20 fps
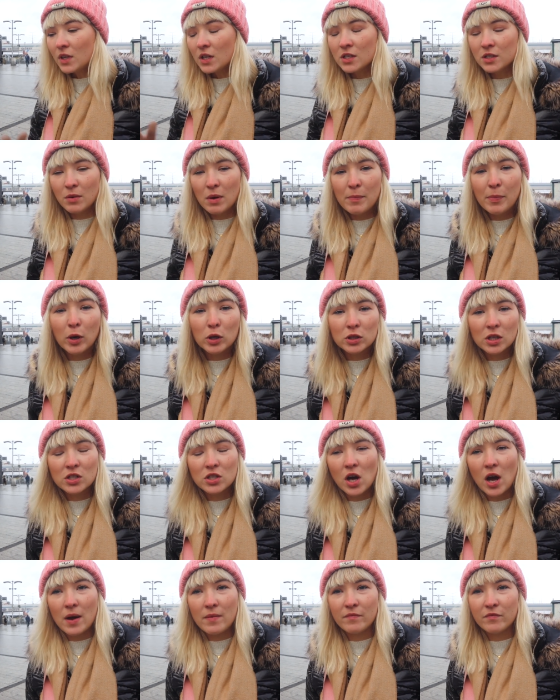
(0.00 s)
So we booked the
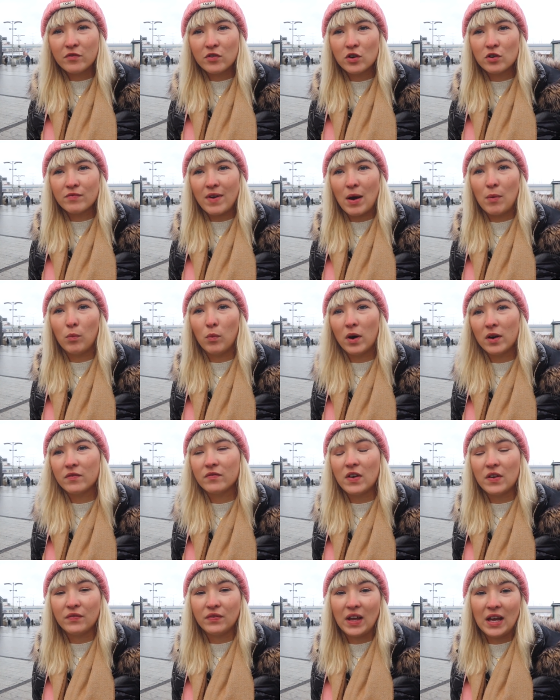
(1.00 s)
time for around
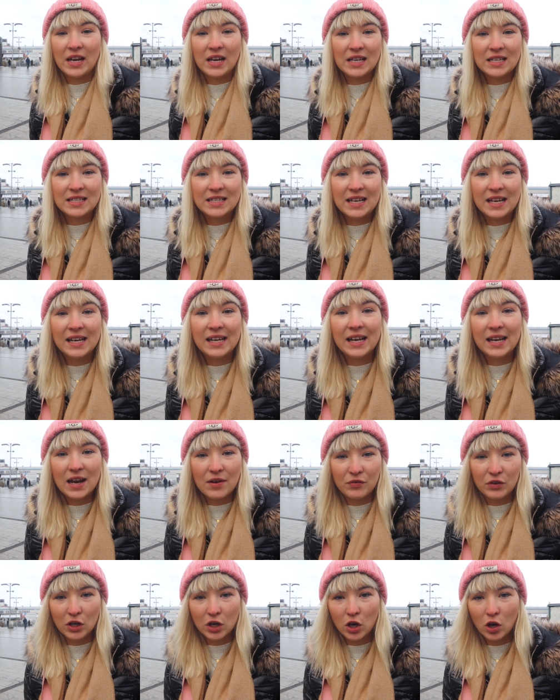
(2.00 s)
1:15. It's nearly
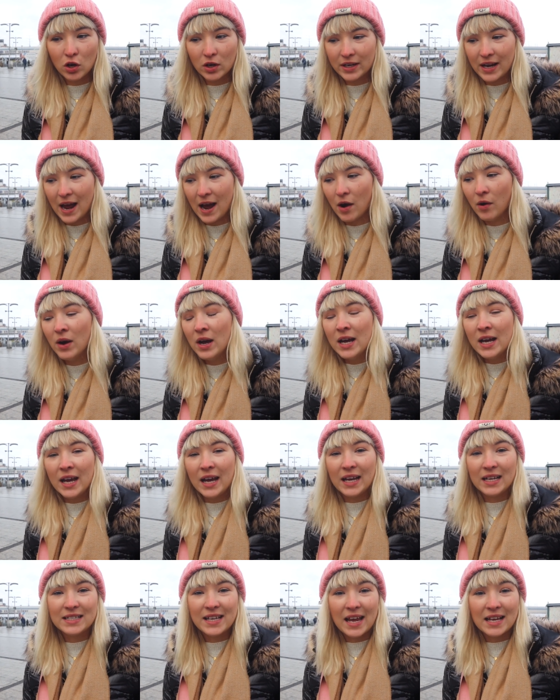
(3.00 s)
11 o'clock now.
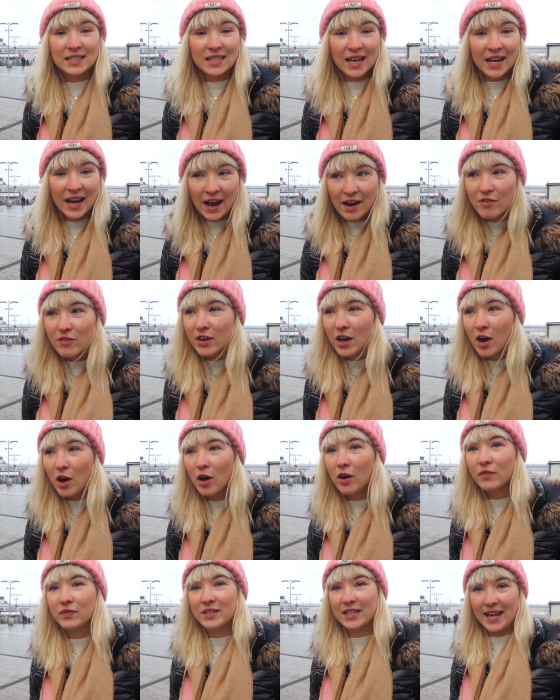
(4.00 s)
It takes an hour and a
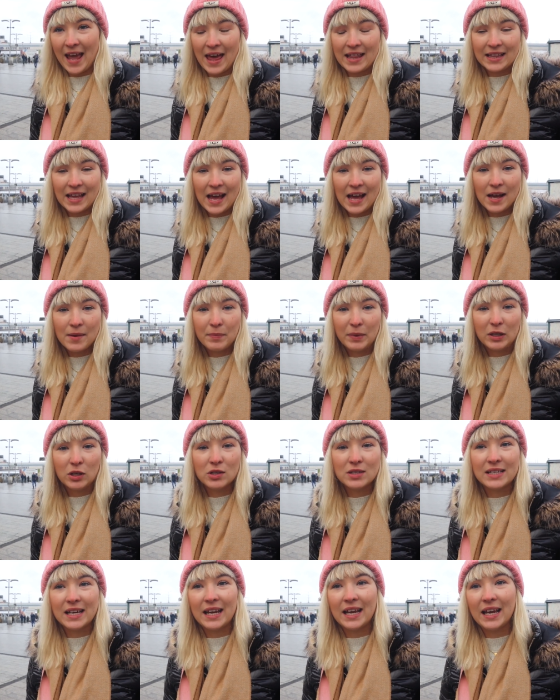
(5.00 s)
half to get there
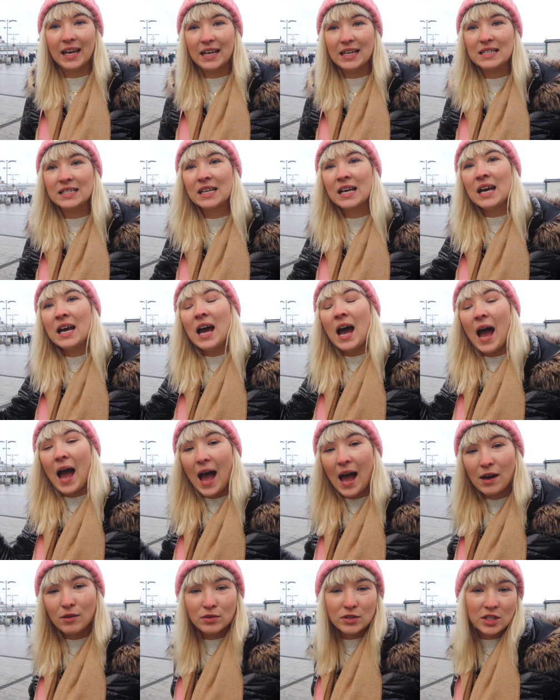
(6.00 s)
because it is
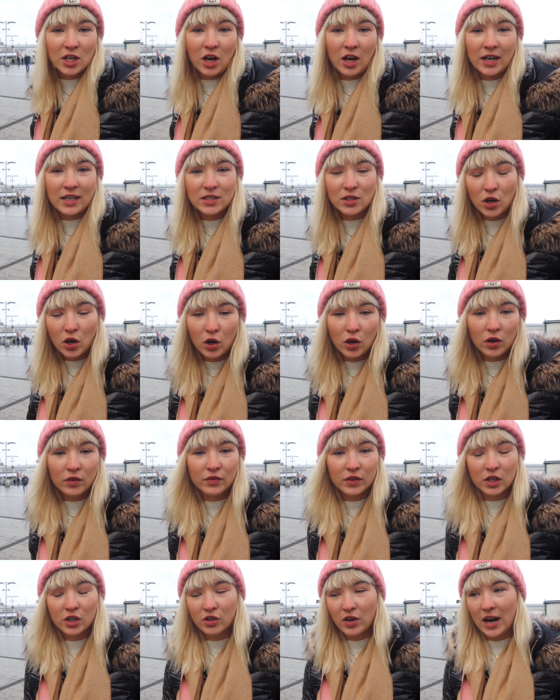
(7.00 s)
outside of
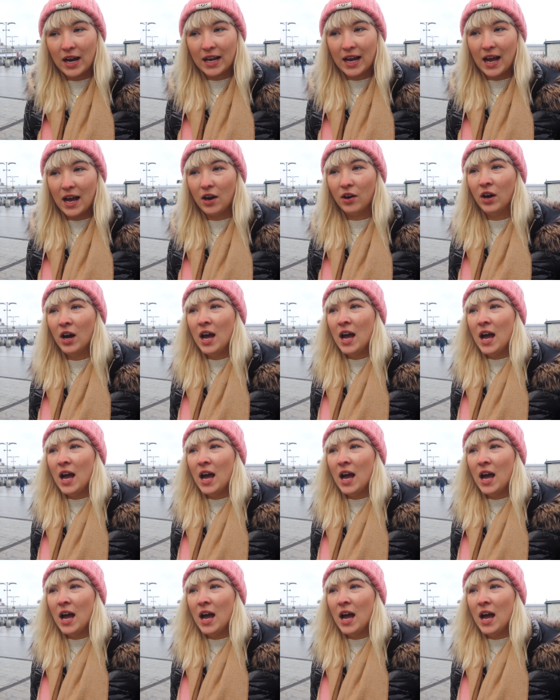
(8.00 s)
Krakow,